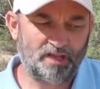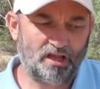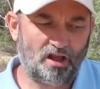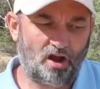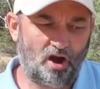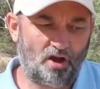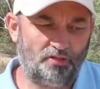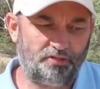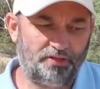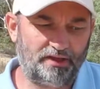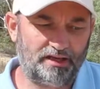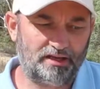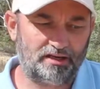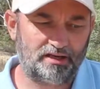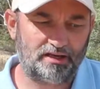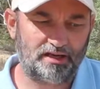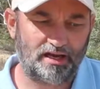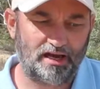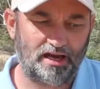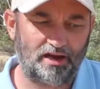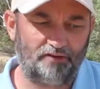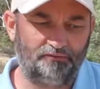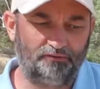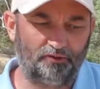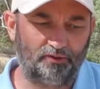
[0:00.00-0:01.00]
I think
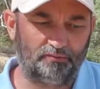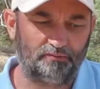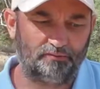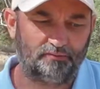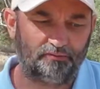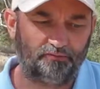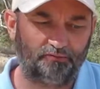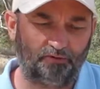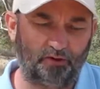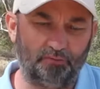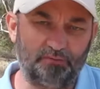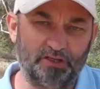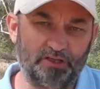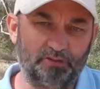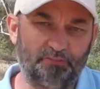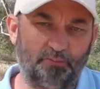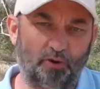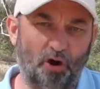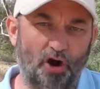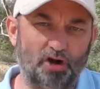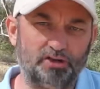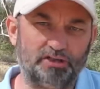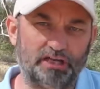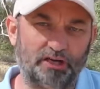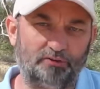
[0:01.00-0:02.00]
from this
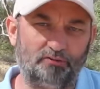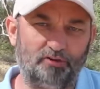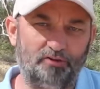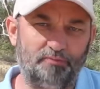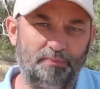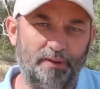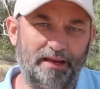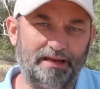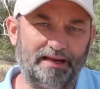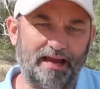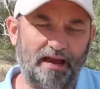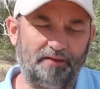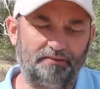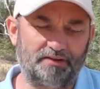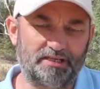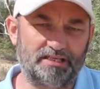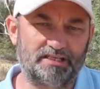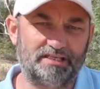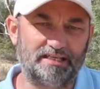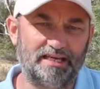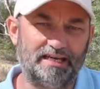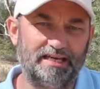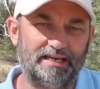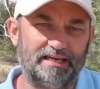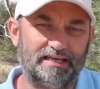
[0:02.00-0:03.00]
project we've been able to
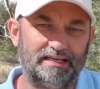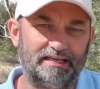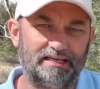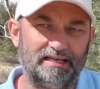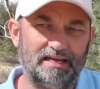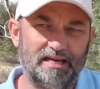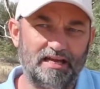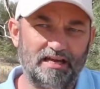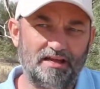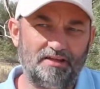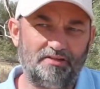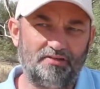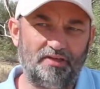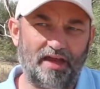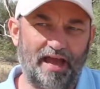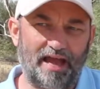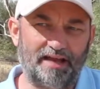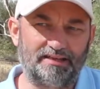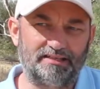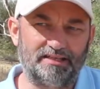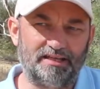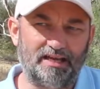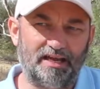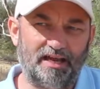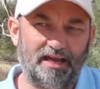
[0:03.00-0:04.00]
see
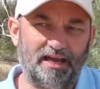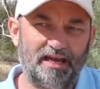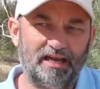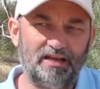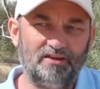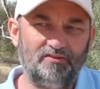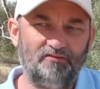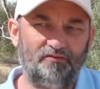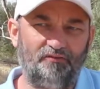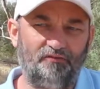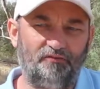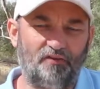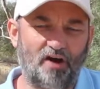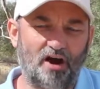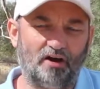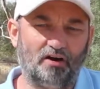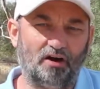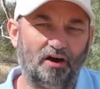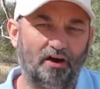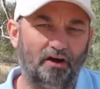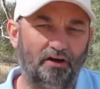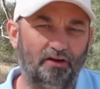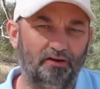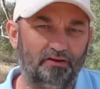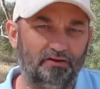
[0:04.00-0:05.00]
that
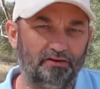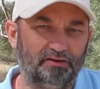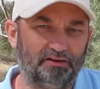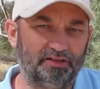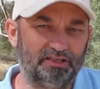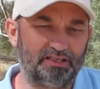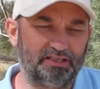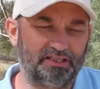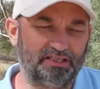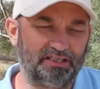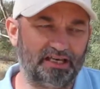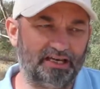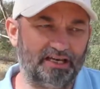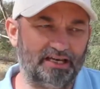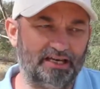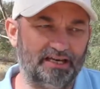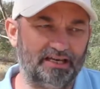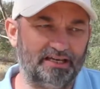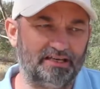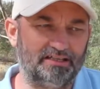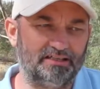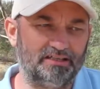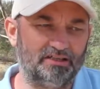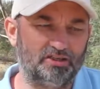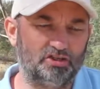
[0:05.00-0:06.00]
in-furrow
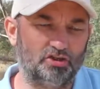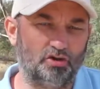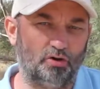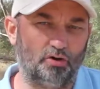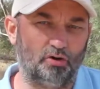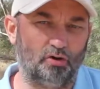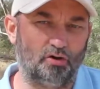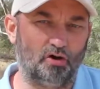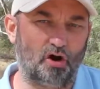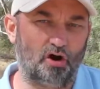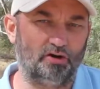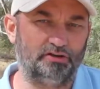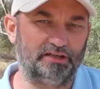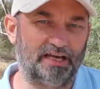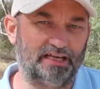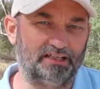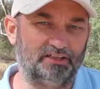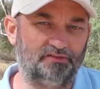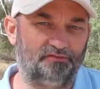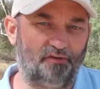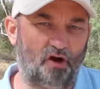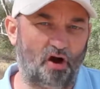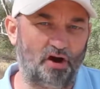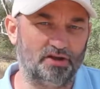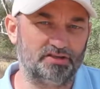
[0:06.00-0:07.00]
seed soil contact
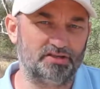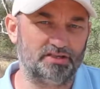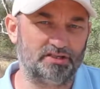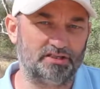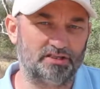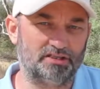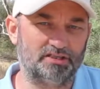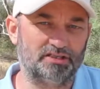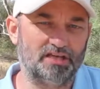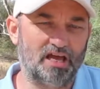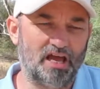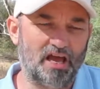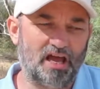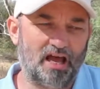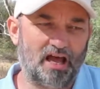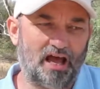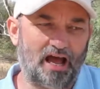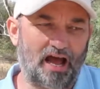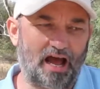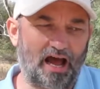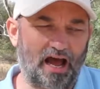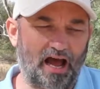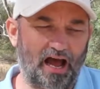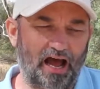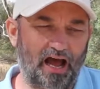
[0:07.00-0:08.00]
devices
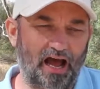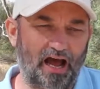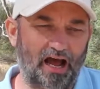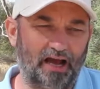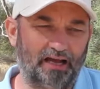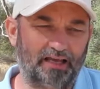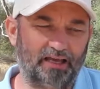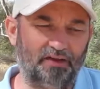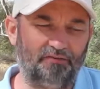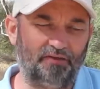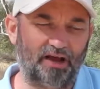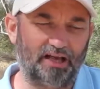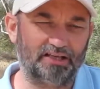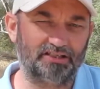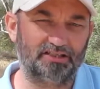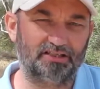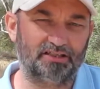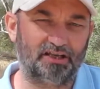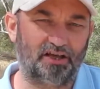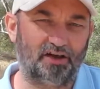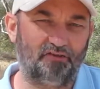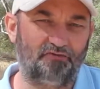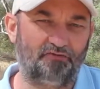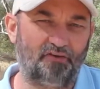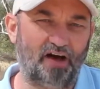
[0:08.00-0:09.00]
give us
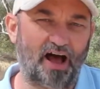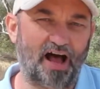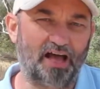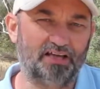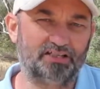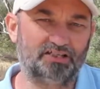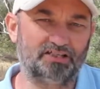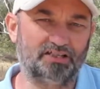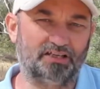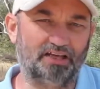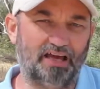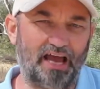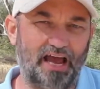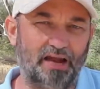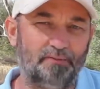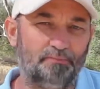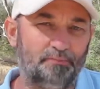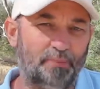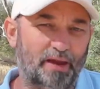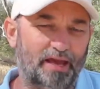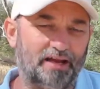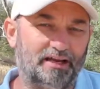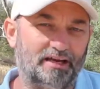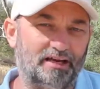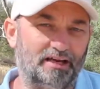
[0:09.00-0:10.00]
faster and
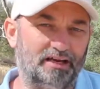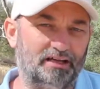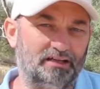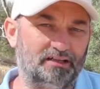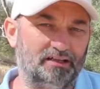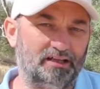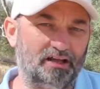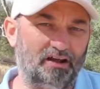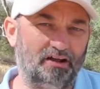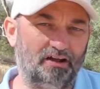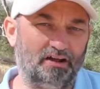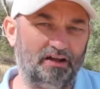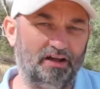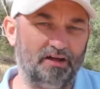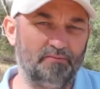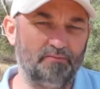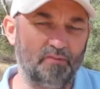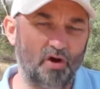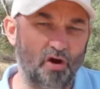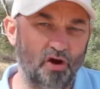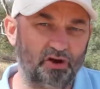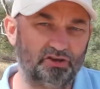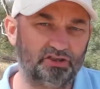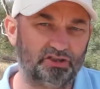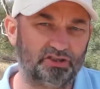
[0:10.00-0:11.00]
better
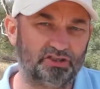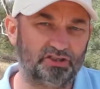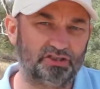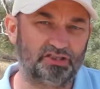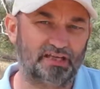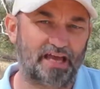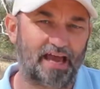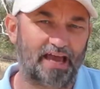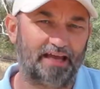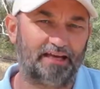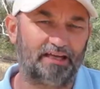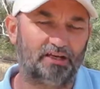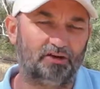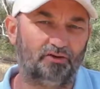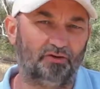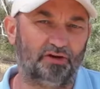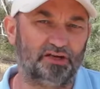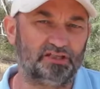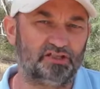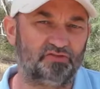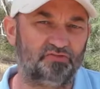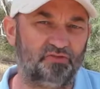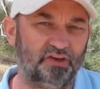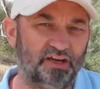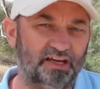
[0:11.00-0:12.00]
emergence and
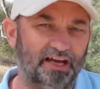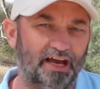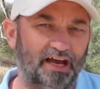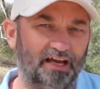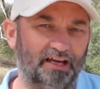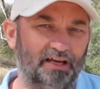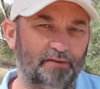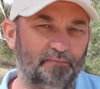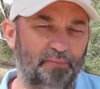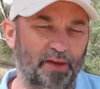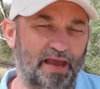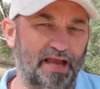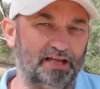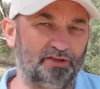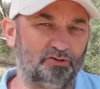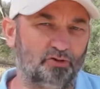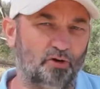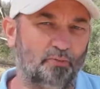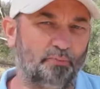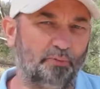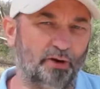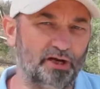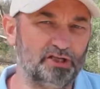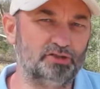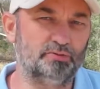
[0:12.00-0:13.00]
increased vigour compared to a
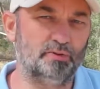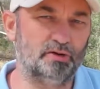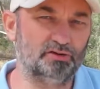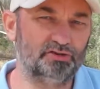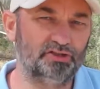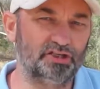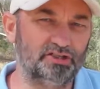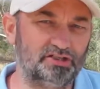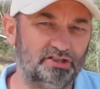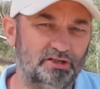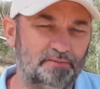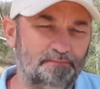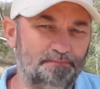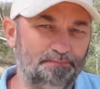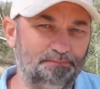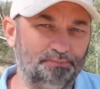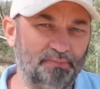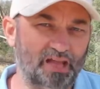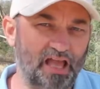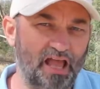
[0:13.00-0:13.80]
press wheel system.